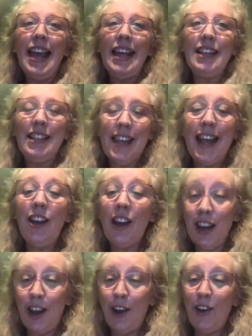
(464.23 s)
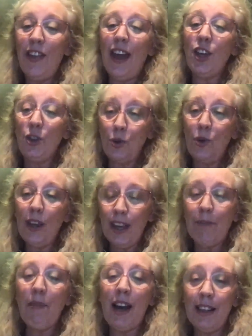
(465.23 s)
Instead, I know that your
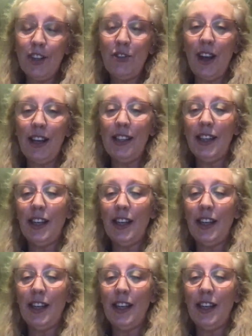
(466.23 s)
email address